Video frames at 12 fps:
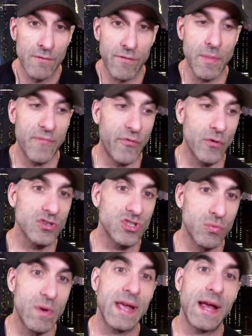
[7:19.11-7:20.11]
from the
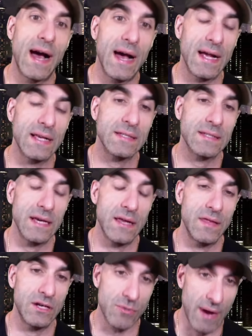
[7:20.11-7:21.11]
first three guys
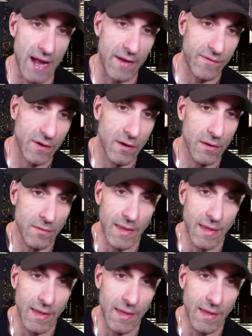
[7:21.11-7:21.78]
in the draft